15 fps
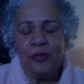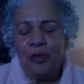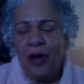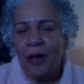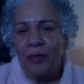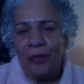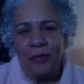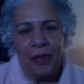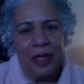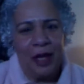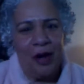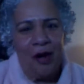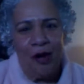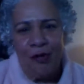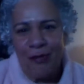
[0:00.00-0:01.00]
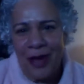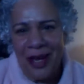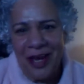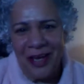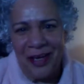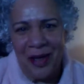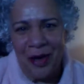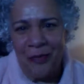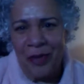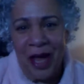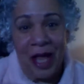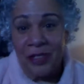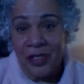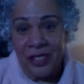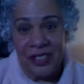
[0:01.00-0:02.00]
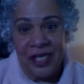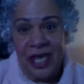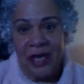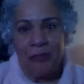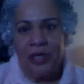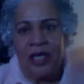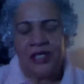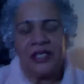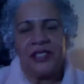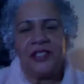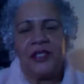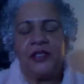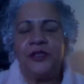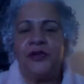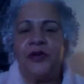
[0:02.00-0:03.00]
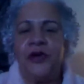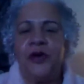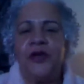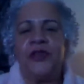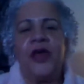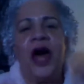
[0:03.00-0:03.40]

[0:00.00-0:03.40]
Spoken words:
probably already know, but I'll just say it because it's the truth.